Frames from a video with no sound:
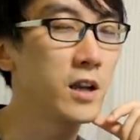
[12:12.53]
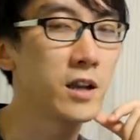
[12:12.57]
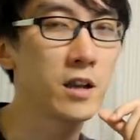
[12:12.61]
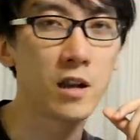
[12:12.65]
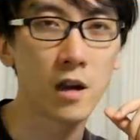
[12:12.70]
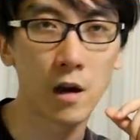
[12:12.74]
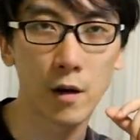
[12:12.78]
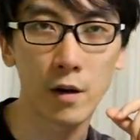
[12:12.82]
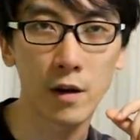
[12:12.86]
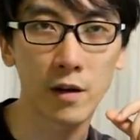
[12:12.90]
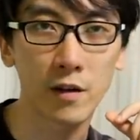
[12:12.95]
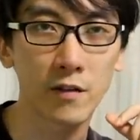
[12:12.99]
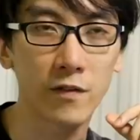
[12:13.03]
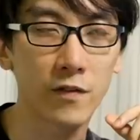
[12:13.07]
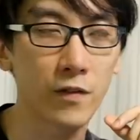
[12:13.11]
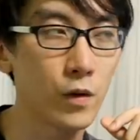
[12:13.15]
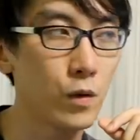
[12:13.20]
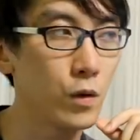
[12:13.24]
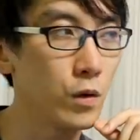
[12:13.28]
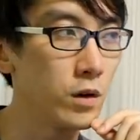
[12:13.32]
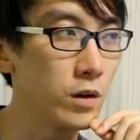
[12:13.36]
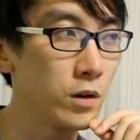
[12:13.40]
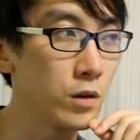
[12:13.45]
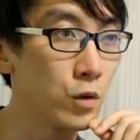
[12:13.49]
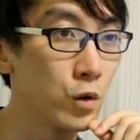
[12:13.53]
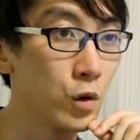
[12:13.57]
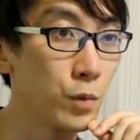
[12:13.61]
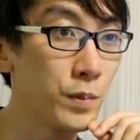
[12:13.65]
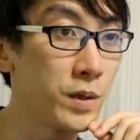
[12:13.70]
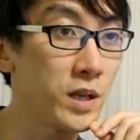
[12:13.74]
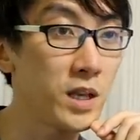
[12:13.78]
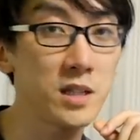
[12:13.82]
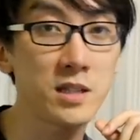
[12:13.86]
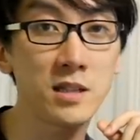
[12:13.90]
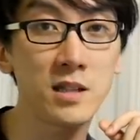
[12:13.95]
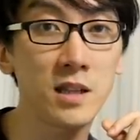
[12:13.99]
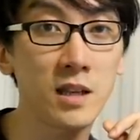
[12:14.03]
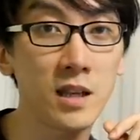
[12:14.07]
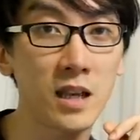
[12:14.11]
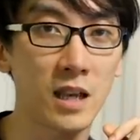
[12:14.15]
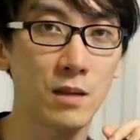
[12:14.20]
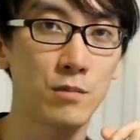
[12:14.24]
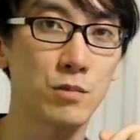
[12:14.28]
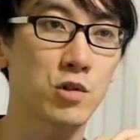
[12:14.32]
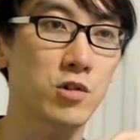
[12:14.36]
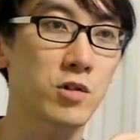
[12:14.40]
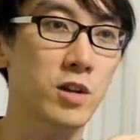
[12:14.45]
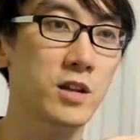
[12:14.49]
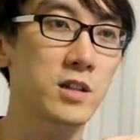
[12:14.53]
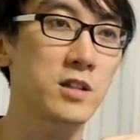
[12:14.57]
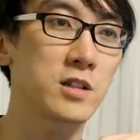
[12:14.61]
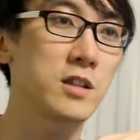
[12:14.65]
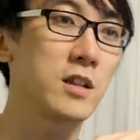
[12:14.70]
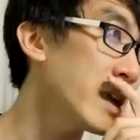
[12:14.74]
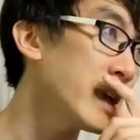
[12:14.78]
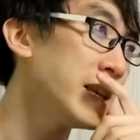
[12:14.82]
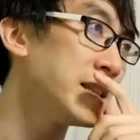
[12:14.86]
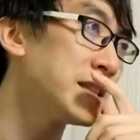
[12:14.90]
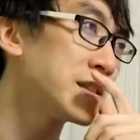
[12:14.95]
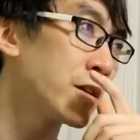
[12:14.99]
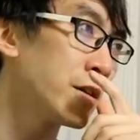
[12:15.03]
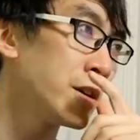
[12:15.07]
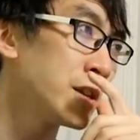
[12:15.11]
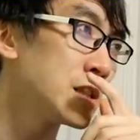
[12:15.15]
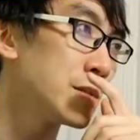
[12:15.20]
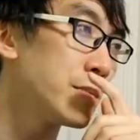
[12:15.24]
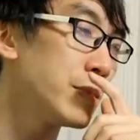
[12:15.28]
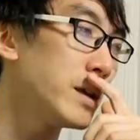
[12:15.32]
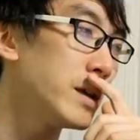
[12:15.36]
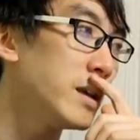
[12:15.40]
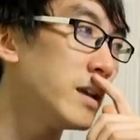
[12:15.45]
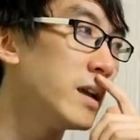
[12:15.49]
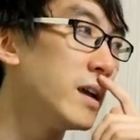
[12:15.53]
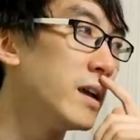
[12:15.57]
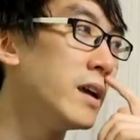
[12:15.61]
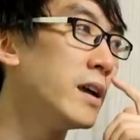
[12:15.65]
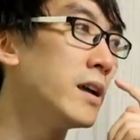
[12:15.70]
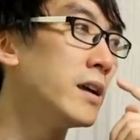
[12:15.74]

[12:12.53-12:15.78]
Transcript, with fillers: going forward or PC game strategy. It's going to be